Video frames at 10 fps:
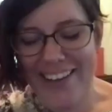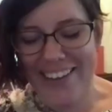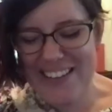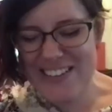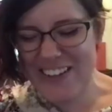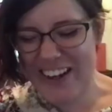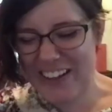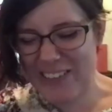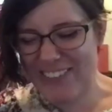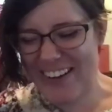that's kind
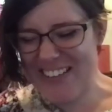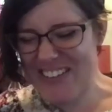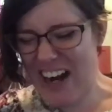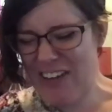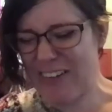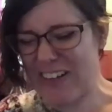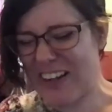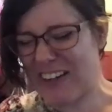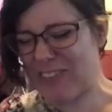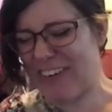of
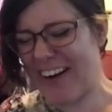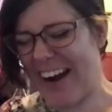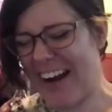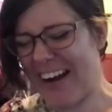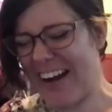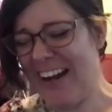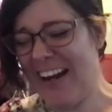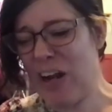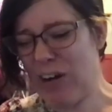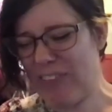exactly why
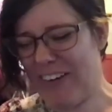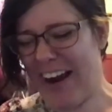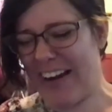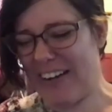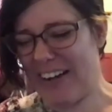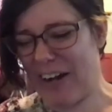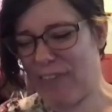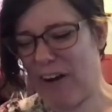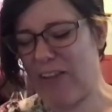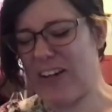
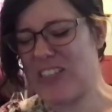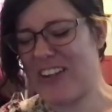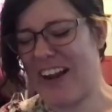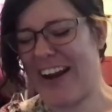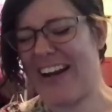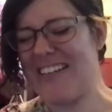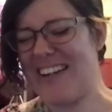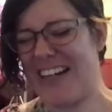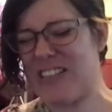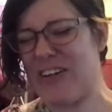one of the reasons I get
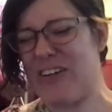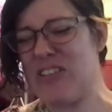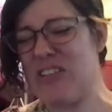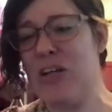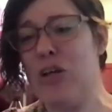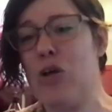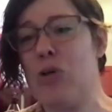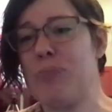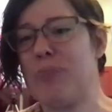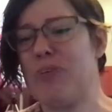tattoos,
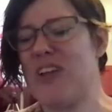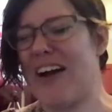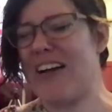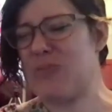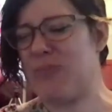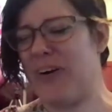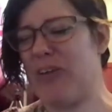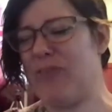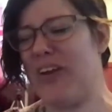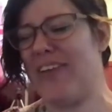besides the point
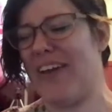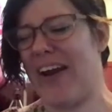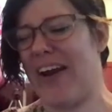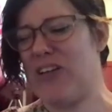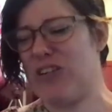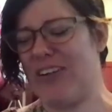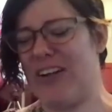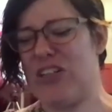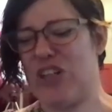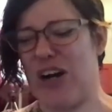of being like an
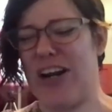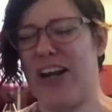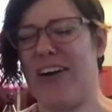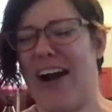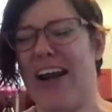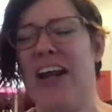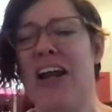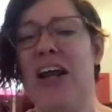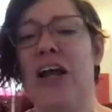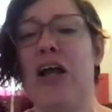adrenaline junkie, like
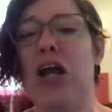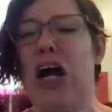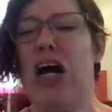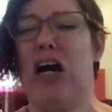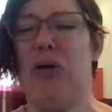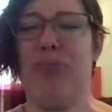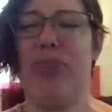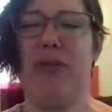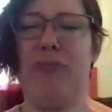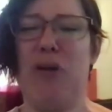
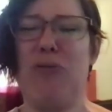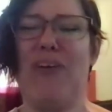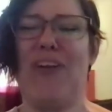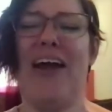people